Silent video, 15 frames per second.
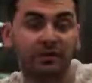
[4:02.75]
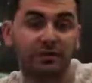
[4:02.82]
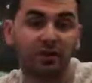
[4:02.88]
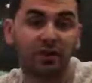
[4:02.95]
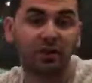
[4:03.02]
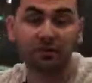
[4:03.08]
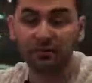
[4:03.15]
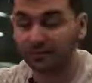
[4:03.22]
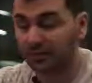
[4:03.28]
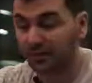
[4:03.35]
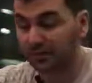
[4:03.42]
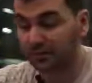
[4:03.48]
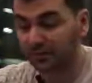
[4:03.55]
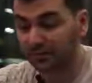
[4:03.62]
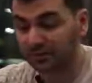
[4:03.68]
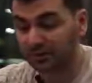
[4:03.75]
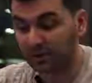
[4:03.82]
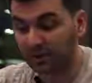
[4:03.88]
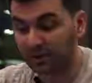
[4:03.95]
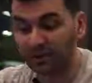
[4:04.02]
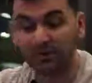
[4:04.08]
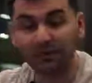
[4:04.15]
So our friend from
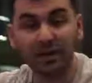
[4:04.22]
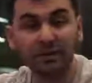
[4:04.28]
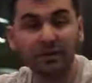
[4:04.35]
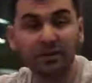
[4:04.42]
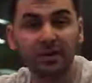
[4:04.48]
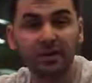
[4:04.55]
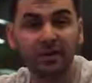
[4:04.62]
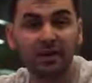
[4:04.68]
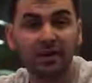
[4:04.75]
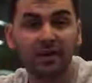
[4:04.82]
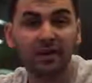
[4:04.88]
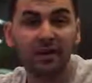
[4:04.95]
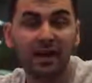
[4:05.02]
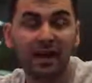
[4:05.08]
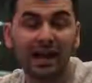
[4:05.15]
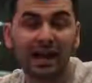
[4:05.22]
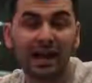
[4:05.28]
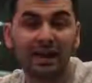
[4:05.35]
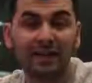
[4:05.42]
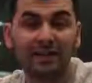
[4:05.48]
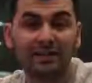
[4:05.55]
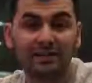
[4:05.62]
Saudi Arabia
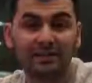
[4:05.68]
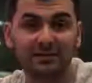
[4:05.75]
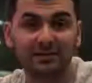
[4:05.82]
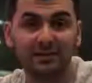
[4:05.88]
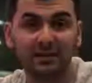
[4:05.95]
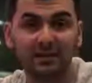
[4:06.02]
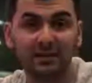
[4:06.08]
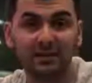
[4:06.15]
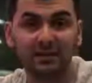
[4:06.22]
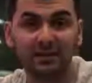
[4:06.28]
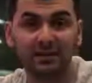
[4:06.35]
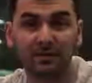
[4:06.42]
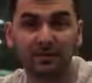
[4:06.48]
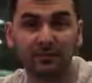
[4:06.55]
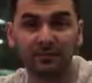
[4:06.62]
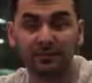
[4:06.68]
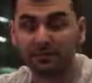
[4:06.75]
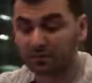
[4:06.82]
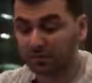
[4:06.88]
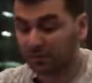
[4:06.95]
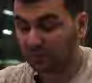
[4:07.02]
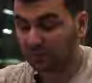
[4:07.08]
has
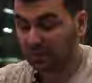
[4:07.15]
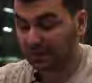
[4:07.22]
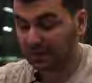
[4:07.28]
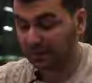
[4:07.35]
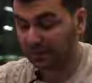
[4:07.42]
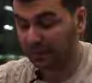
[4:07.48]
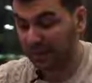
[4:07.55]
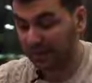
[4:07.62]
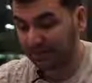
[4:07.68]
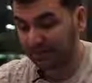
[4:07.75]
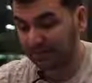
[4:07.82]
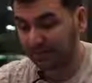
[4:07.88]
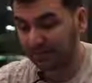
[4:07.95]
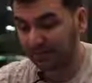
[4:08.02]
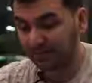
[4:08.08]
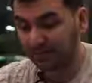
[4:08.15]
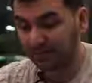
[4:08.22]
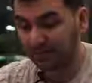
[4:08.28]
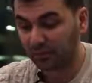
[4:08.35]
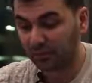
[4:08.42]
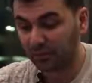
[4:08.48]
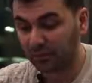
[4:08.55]
a patent
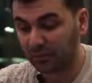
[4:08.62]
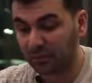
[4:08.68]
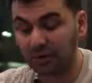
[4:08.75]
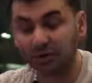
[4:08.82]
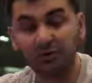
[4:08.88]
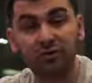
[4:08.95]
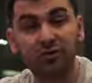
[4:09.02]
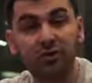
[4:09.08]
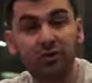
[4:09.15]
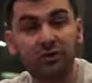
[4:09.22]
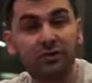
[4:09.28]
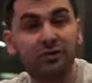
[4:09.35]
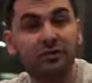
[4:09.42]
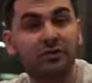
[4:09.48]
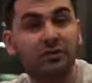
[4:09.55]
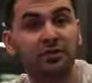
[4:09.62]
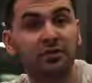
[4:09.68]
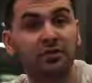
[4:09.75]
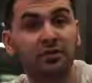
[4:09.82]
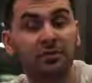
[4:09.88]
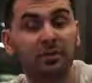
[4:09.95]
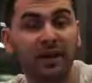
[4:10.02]
for an alternative
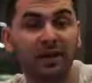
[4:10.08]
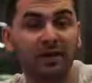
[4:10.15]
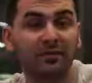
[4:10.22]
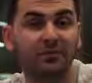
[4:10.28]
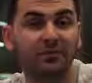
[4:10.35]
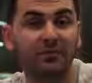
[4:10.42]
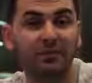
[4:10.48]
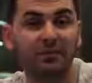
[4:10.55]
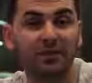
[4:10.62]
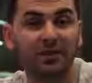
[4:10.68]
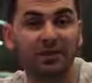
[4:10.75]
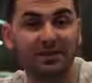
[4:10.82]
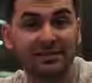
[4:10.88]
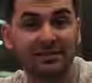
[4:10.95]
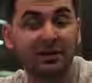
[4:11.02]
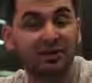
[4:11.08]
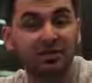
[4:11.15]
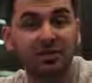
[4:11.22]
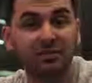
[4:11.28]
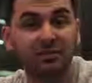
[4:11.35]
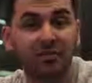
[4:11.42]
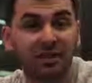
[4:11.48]
to painful
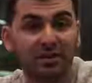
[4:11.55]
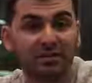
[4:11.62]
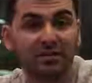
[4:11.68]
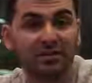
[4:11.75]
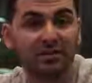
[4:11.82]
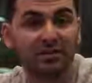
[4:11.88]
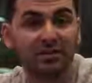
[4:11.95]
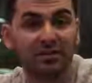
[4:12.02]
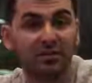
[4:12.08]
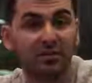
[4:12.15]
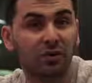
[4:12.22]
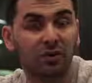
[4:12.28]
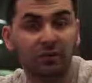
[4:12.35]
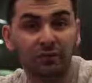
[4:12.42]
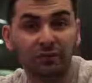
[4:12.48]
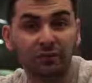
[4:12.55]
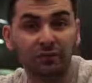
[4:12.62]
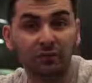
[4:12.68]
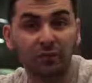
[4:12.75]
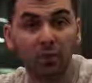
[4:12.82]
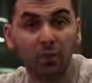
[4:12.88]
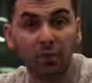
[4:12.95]
stitching processes of
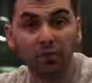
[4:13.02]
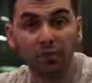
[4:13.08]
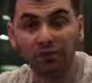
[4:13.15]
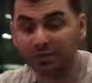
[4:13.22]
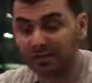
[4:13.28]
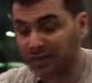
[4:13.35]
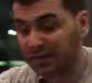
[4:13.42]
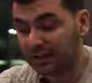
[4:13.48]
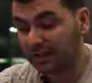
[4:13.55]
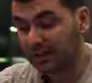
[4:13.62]
wounds.